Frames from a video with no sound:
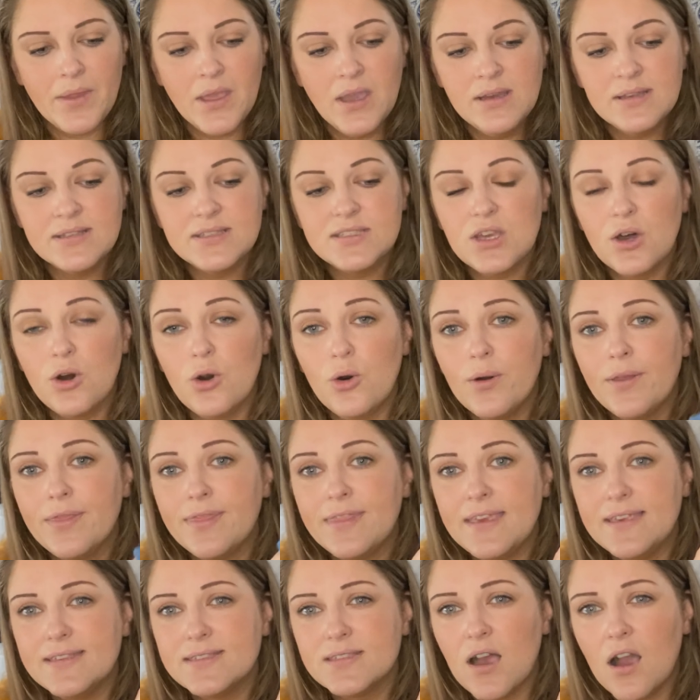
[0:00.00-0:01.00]
So
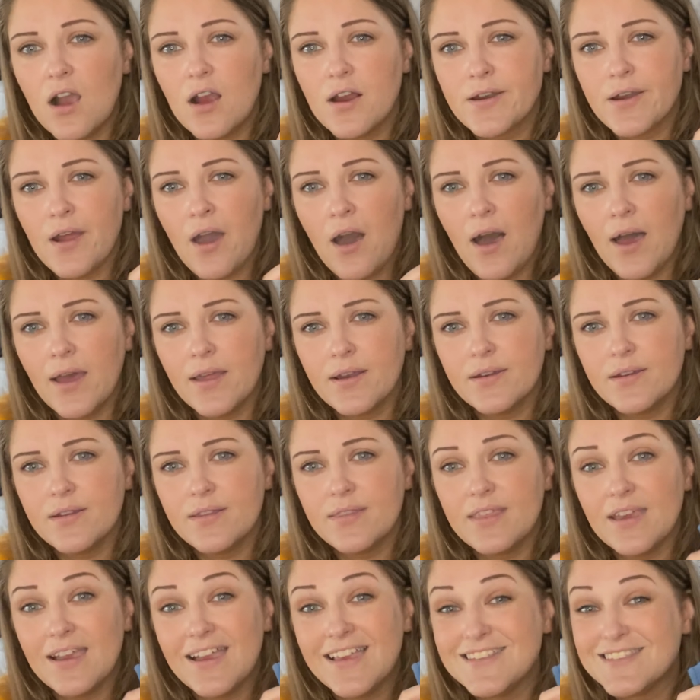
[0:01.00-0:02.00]
these are not,
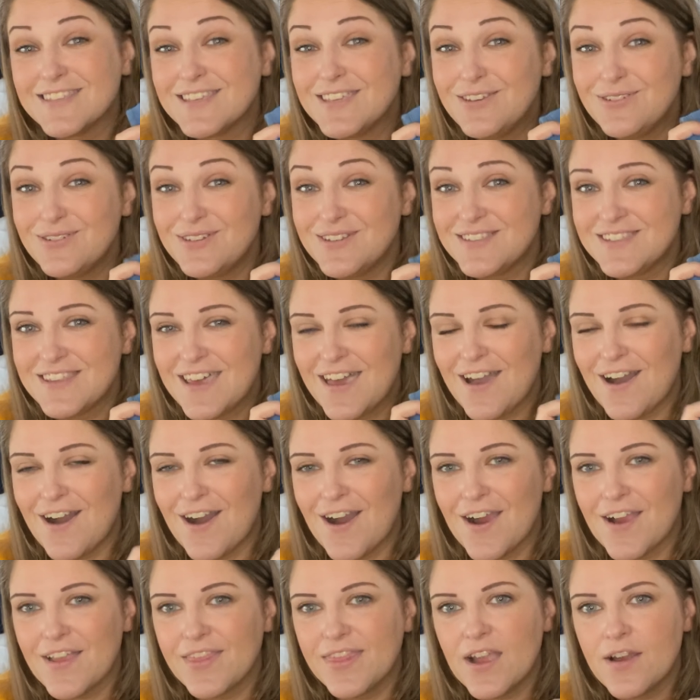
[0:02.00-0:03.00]
as cute as they
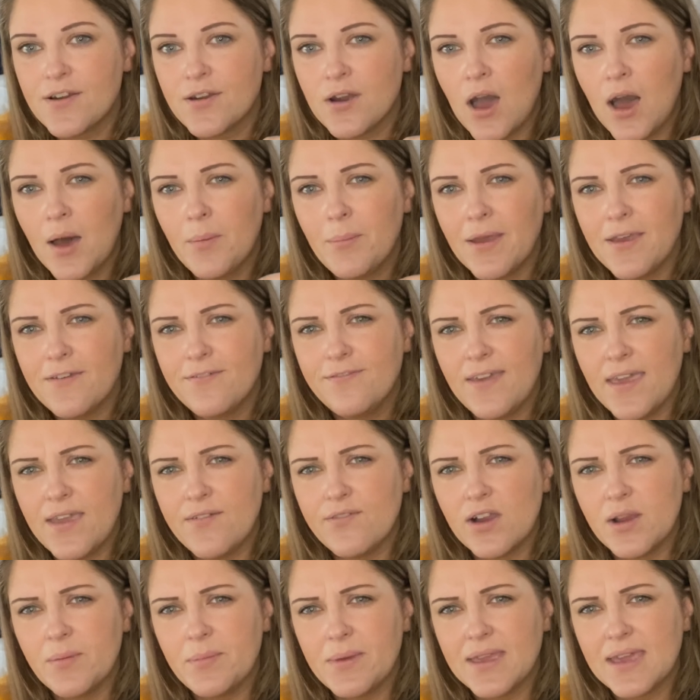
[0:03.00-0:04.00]
are, they're not my
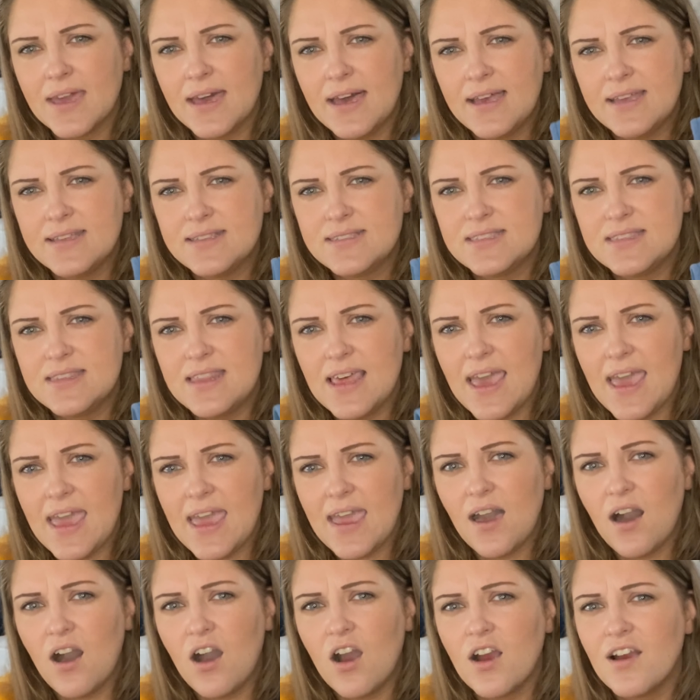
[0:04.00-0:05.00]
favorite because
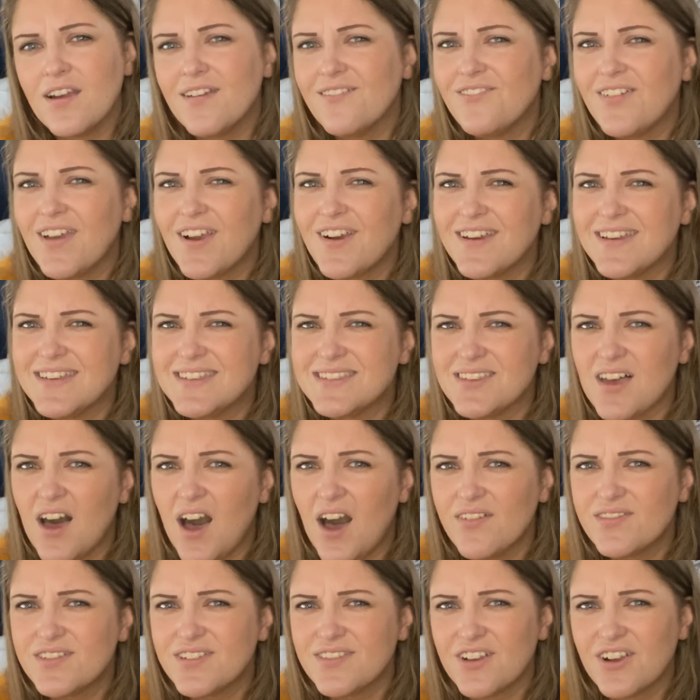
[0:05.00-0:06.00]
they aren't very
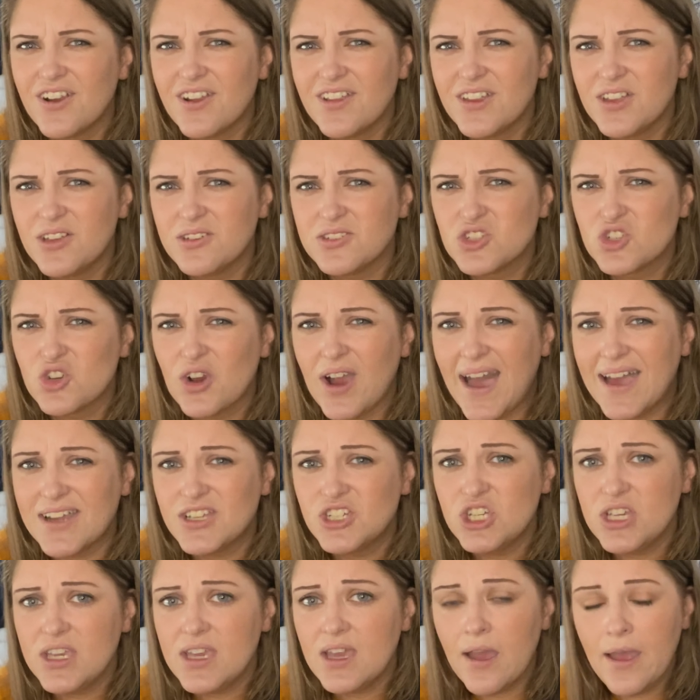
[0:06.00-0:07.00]
soft. They're a little
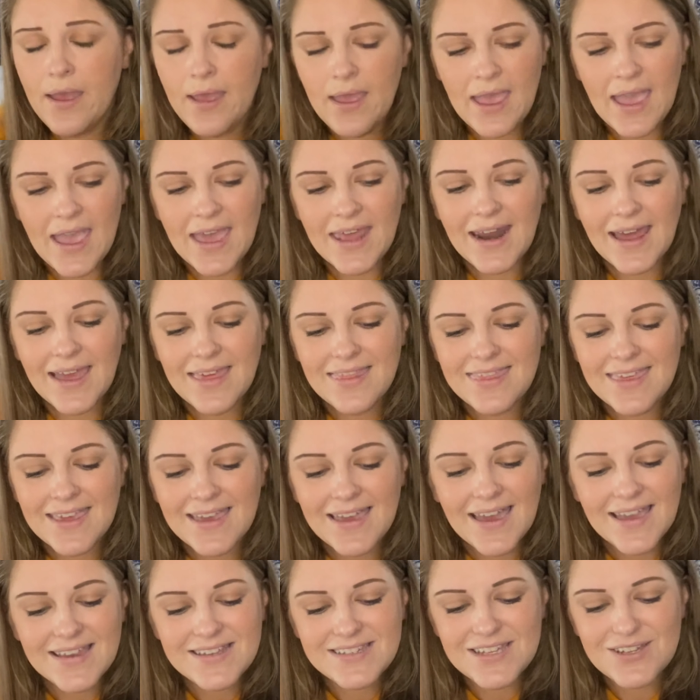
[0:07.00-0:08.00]
scratchy, and I think
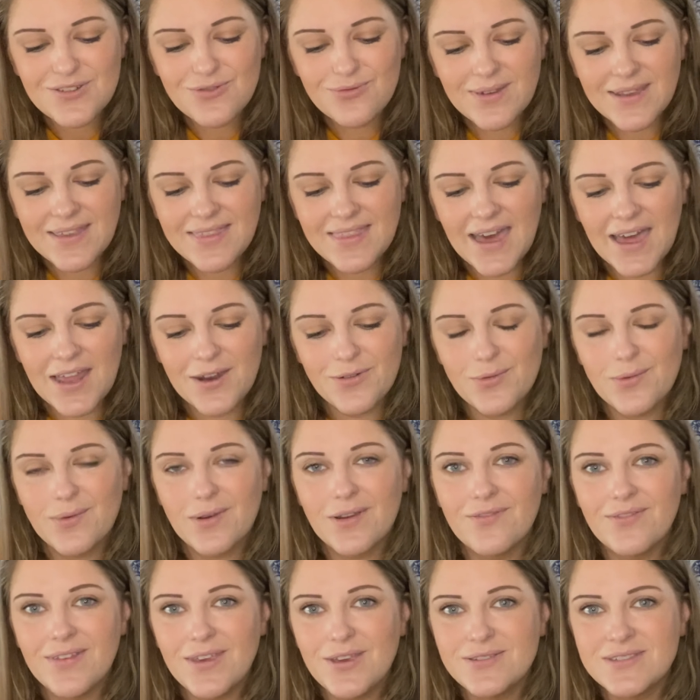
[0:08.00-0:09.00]
I did read that in
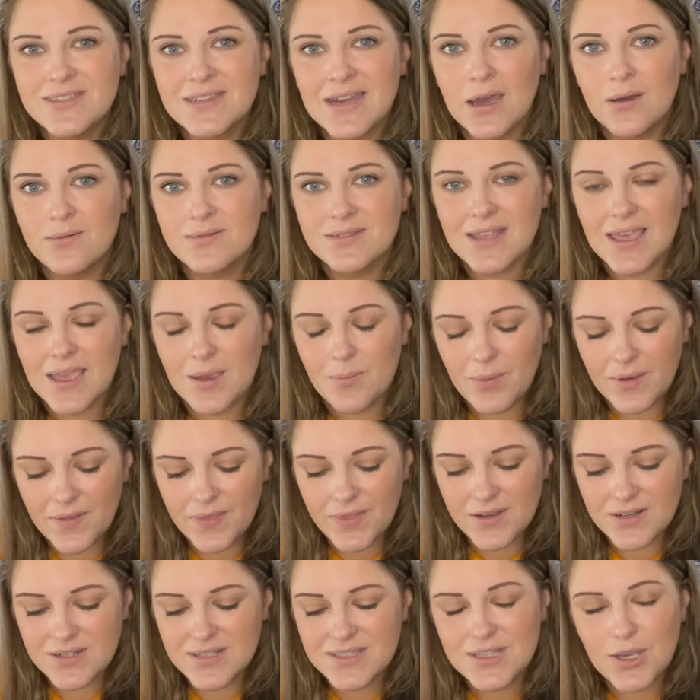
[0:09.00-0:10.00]
reviews, and I was like, but
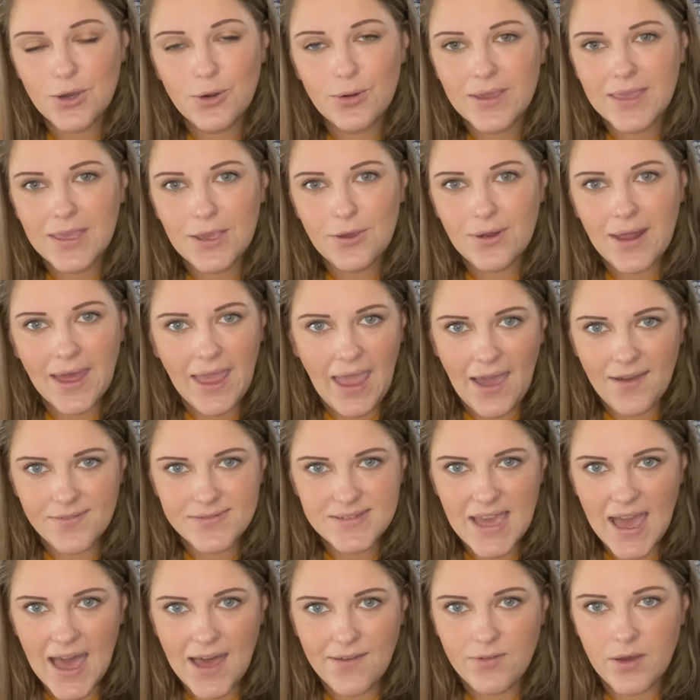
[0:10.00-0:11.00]
they're so cute, I have
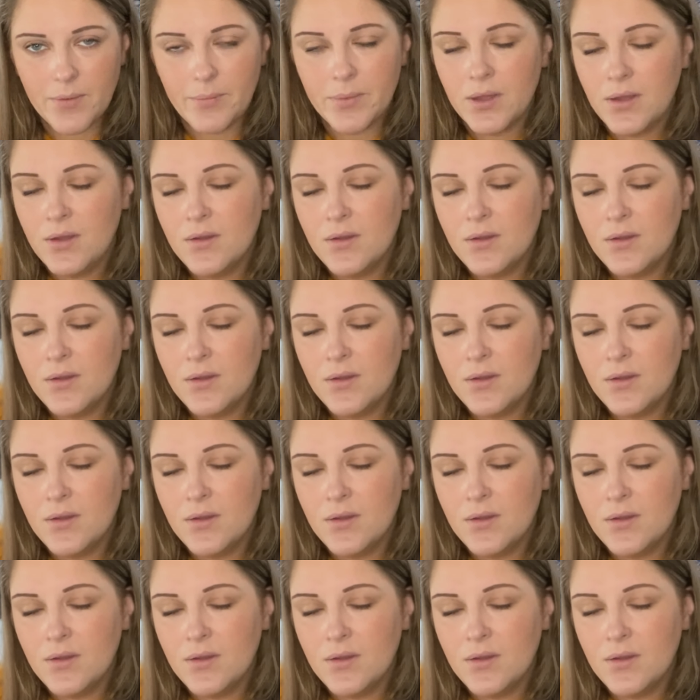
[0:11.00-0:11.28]
to have them.